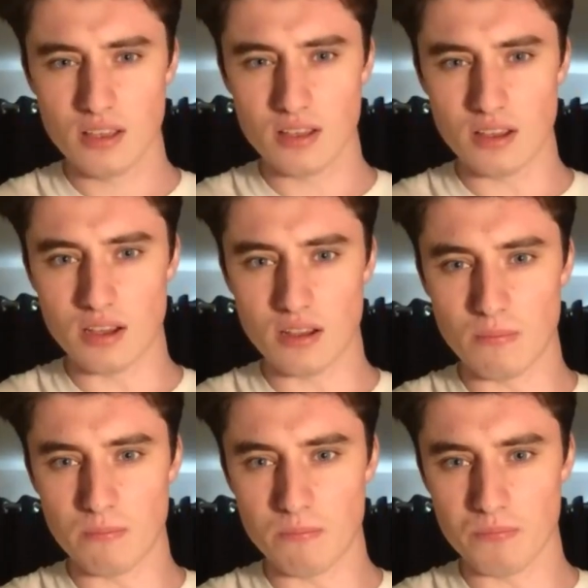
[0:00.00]

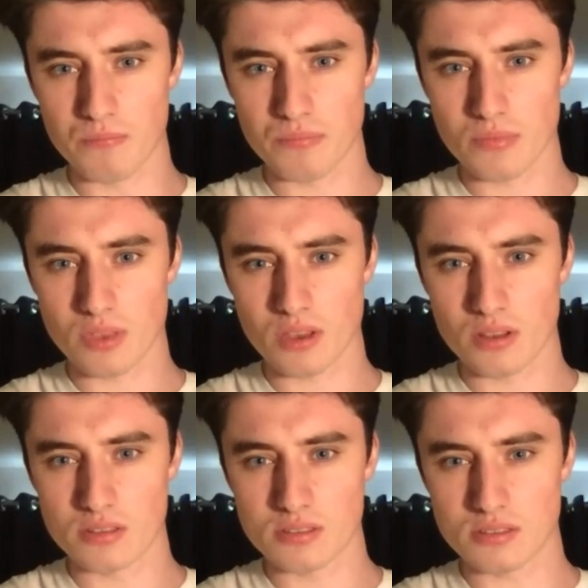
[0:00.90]
Um,
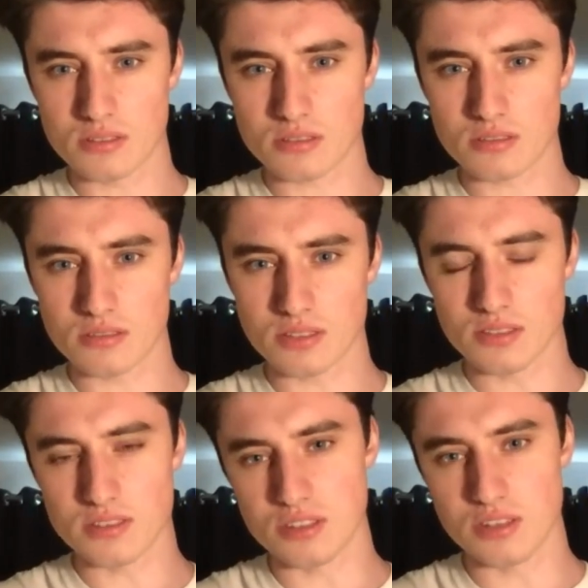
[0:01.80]

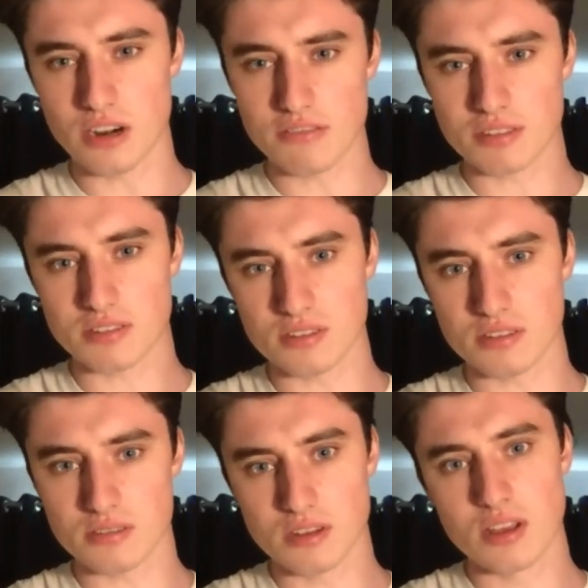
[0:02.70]
DCG graphic
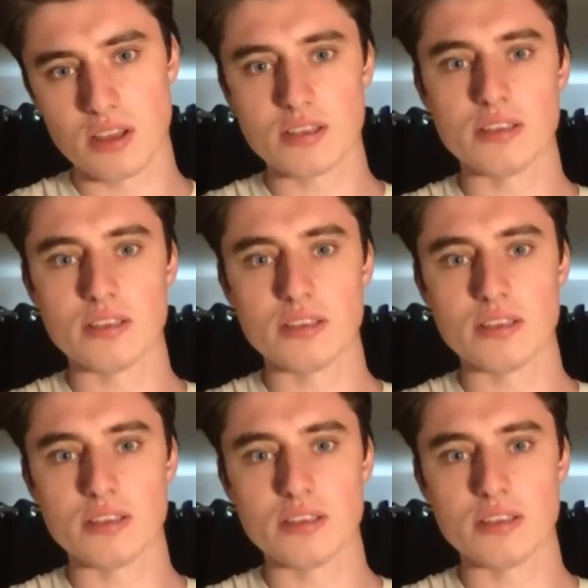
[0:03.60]
design. Yeah.